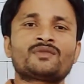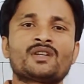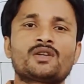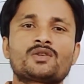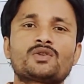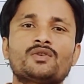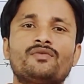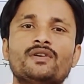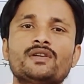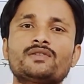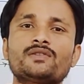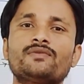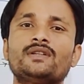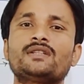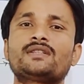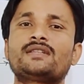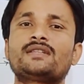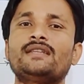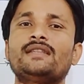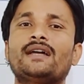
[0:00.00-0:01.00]
So first
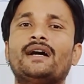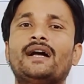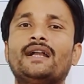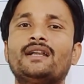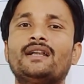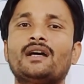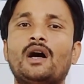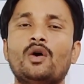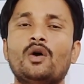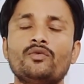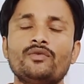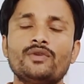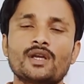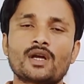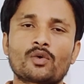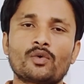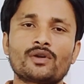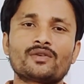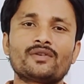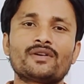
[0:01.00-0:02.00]
we'll see that how we are
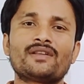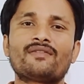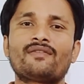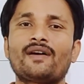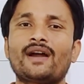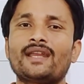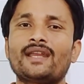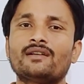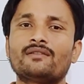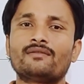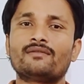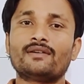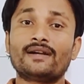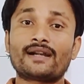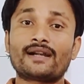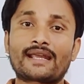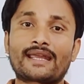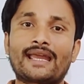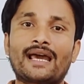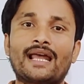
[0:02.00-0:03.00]
going to define the
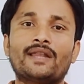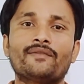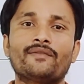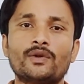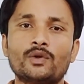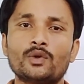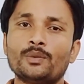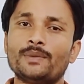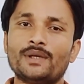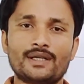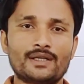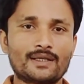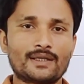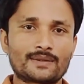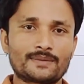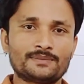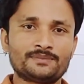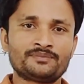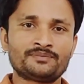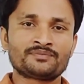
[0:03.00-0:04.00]
word galvanometer.
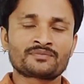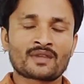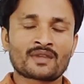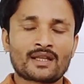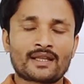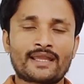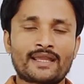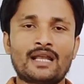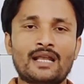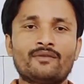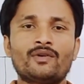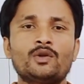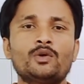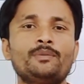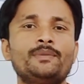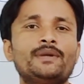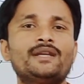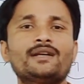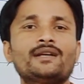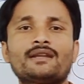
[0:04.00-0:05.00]

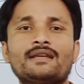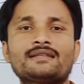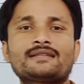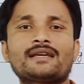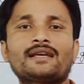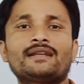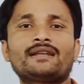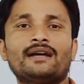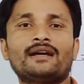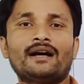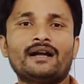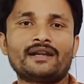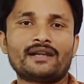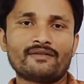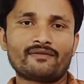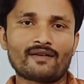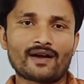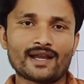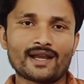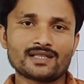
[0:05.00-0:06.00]
Galvanometer is a
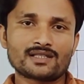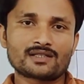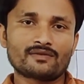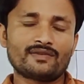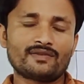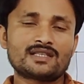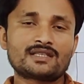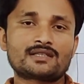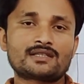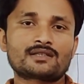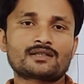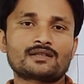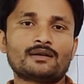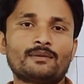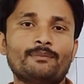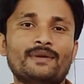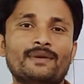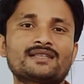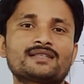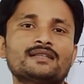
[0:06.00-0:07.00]
device which
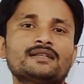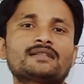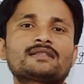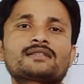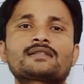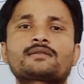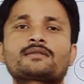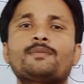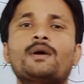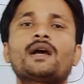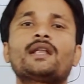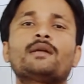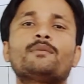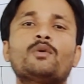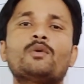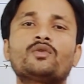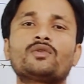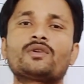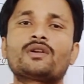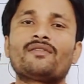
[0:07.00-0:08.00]
measures small
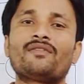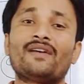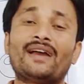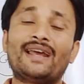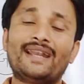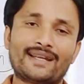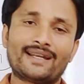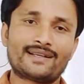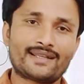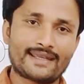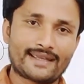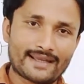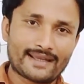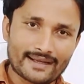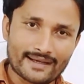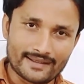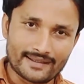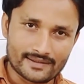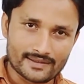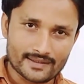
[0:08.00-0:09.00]
amount of electric
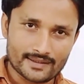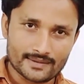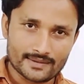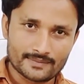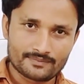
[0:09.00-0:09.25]
current.